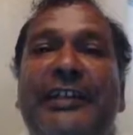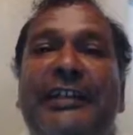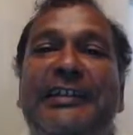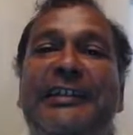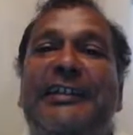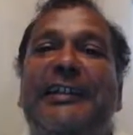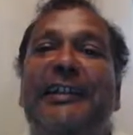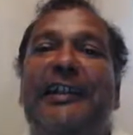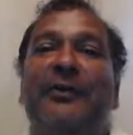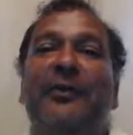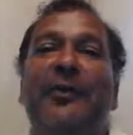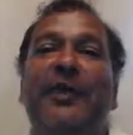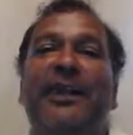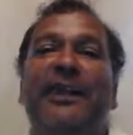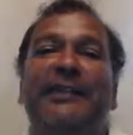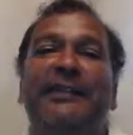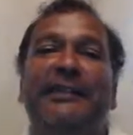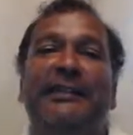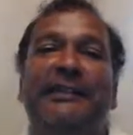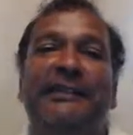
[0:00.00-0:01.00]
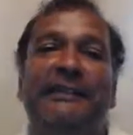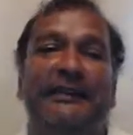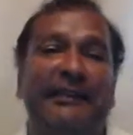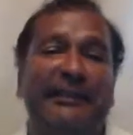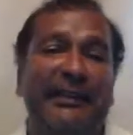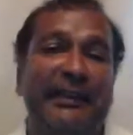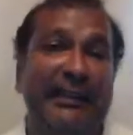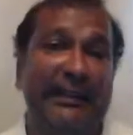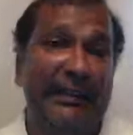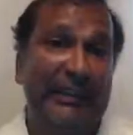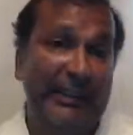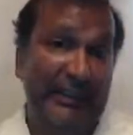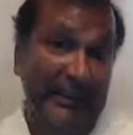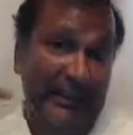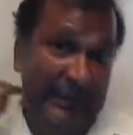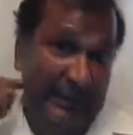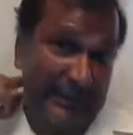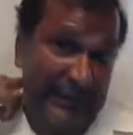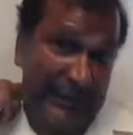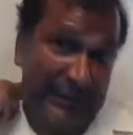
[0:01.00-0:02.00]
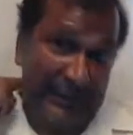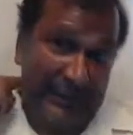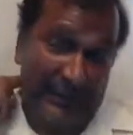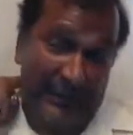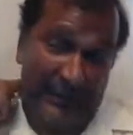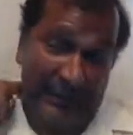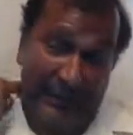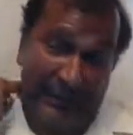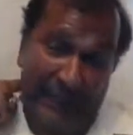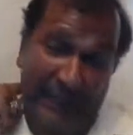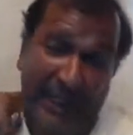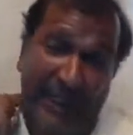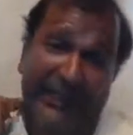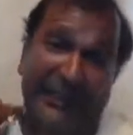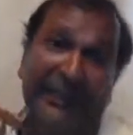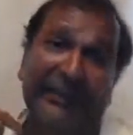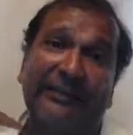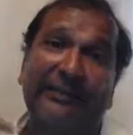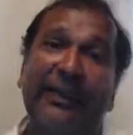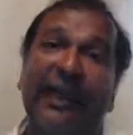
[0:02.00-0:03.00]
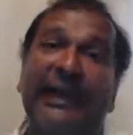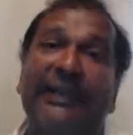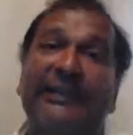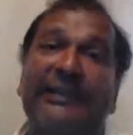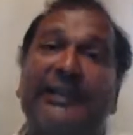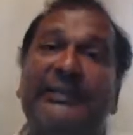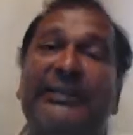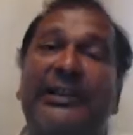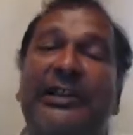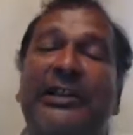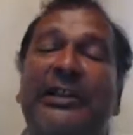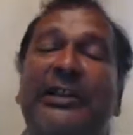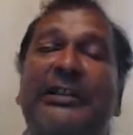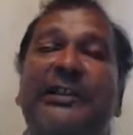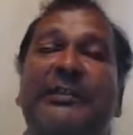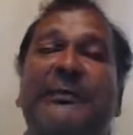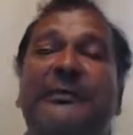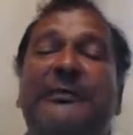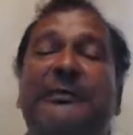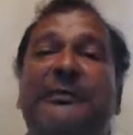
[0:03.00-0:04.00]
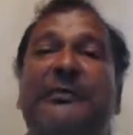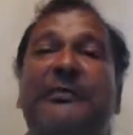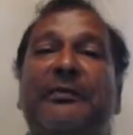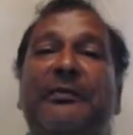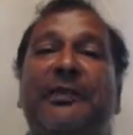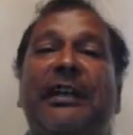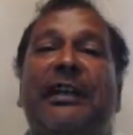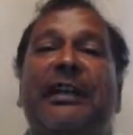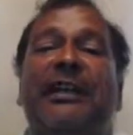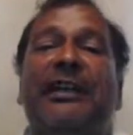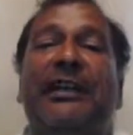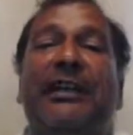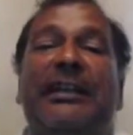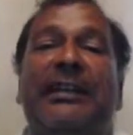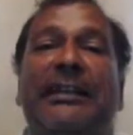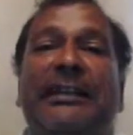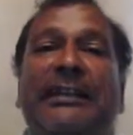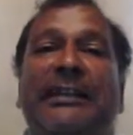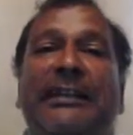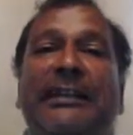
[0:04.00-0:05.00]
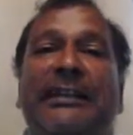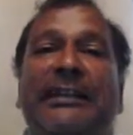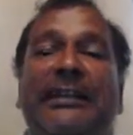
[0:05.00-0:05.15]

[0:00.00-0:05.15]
and I went and I practiced basketball. And